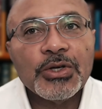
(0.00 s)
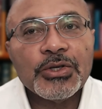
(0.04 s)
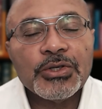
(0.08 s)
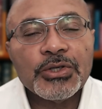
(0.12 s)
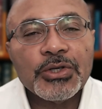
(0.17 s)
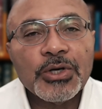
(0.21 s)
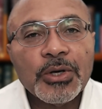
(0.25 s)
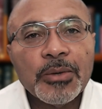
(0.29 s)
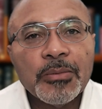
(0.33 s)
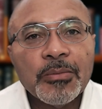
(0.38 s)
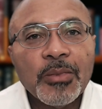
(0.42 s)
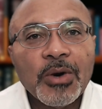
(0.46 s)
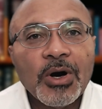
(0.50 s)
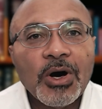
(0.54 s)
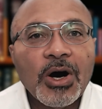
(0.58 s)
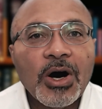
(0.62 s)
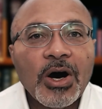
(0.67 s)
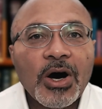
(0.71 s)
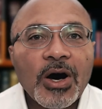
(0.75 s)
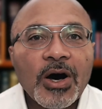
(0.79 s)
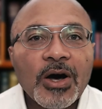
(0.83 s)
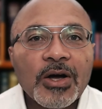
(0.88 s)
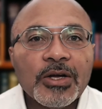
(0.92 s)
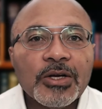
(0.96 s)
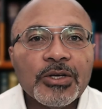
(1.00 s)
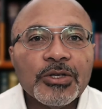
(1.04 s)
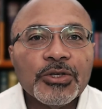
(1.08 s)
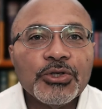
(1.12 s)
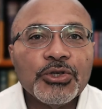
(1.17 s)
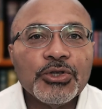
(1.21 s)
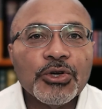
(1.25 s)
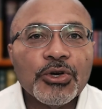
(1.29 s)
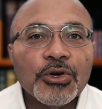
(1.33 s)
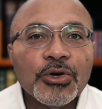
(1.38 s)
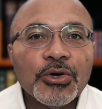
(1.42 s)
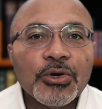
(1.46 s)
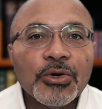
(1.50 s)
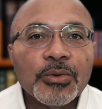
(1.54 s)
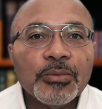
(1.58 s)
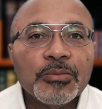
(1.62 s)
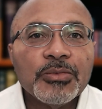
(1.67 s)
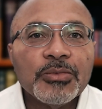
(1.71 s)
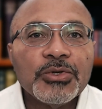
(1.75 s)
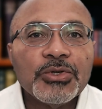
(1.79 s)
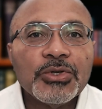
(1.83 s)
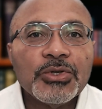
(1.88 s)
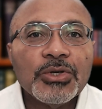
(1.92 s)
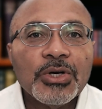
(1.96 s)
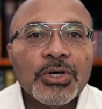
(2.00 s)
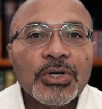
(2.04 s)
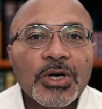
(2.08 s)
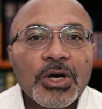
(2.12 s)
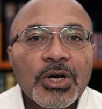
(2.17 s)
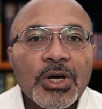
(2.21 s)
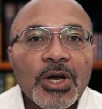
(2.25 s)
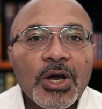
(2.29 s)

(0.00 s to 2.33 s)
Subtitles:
some germs